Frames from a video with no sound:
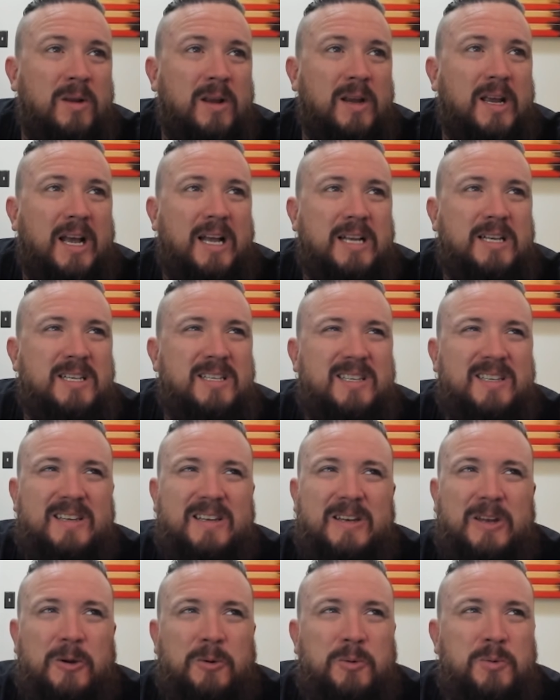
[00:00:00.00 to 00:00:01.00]
Like, I
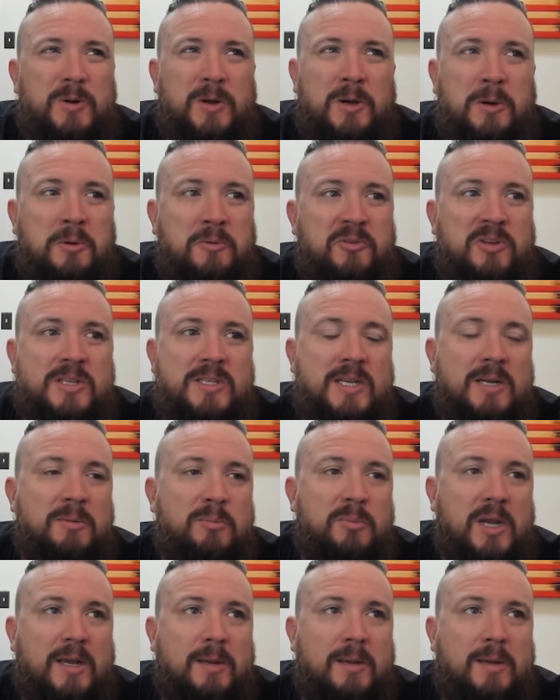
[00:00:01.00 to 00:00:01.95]
just don't know if he's going to make a